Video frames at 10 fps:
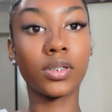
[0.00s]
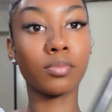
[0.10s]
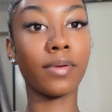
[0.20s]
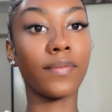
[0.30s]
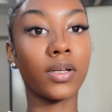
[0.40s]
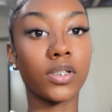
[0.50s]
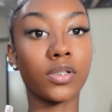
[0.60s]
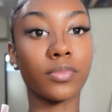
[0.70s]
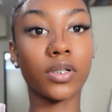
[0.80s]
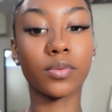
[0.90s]
is my
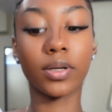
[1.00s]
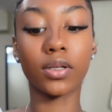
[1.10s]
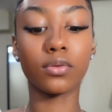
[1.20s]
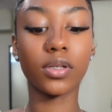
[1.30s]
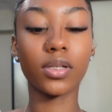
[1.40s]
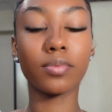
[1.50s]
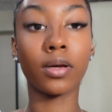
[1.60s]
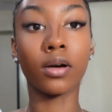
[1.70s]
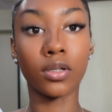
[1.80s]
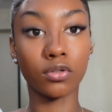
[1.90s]
foundation brush, but I use it as my
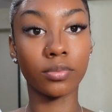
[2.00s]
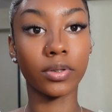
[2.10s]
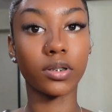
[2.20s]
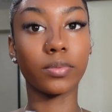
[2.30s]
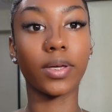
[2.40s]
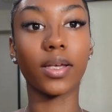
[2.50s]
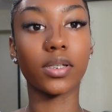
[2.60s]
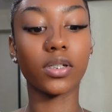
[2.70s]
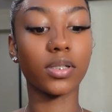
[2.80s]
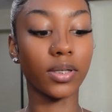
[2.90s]
contour brush because
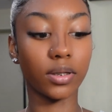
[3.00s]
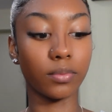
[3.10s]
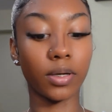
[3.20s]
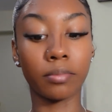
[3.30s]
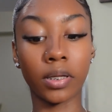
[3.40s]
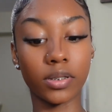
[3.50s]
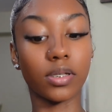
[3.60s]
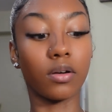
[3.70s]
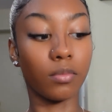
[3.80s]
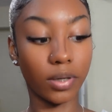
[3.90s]
I just like the way it blends
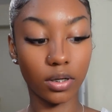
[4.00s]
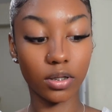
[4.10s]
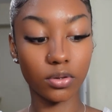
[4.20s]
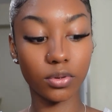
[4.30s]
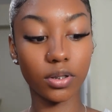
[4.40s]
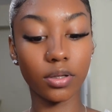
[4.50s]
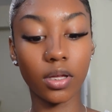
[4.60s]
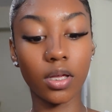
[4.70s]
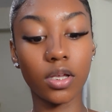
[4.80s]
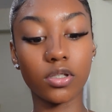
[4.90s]
out my contour.
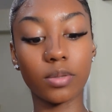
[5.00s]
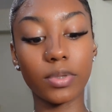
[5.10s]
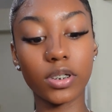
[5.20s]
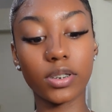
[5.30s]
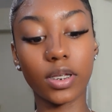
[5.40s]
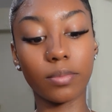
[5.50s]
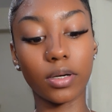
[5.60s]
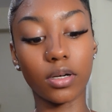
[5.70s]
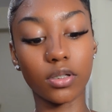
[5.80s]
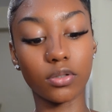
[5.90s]
So I'm gonna just take my
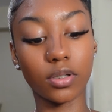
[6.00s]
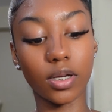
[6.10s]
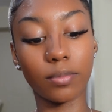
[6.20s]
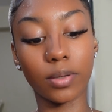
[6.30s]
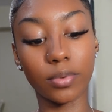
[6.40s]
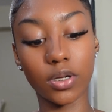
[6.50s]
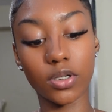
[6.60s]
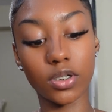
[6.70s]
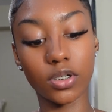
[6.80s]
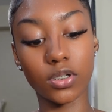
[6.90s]
contour and my
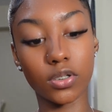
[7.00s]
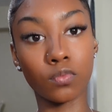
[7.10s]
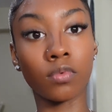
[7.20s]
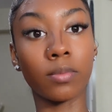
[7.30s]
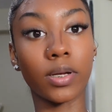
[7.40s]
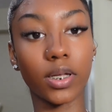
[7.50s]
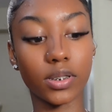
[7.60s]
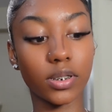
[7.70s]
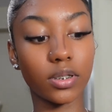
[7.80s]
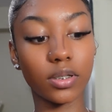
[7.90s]
brush and just rub it
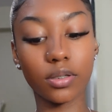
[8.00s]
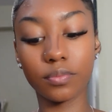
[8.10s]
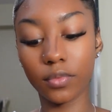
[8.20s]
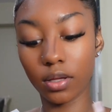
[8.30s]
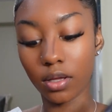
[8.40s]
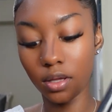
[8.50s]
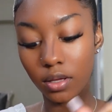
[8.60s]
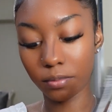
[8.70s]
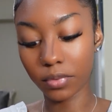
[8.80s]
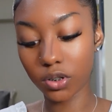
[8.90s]
against each other.
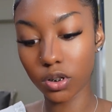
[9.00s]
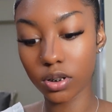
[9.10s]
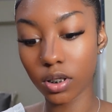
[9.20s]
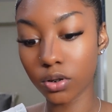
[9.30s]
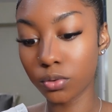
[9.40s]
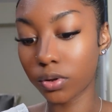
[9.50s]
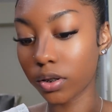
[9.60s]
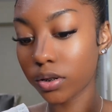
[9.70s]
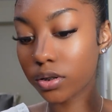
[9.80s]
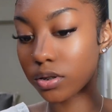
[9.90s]
Make sure it's not too
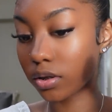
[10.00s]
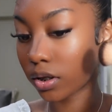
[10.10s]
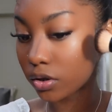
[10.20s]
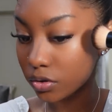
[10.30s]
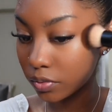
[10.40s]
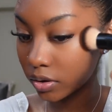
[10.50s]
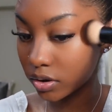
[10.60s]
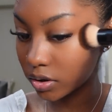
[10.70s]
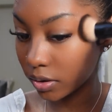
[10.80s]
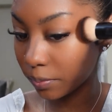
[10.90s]
harsh. And you just wanna
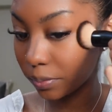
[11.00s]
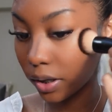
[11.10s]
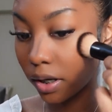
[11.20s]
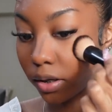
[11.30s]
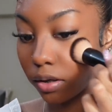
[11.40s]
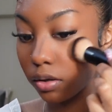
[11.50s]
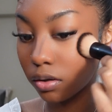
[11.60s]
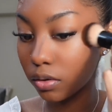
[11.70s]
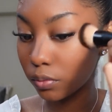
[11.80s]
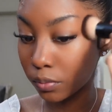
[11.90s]
start patting
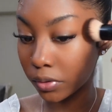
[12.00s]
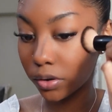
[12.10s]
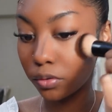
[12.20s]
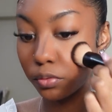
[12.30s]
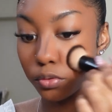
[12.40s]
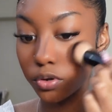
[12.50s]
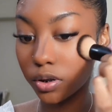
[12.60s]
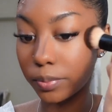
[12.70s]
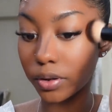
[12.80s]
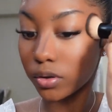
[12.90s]
where you
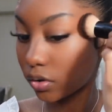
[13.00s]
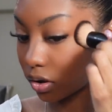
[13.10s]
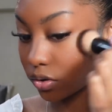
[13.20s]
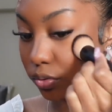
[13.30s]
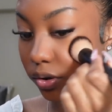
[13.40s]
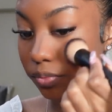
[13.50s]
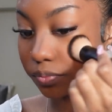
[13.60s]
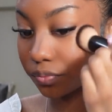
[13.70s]
usually put your contour.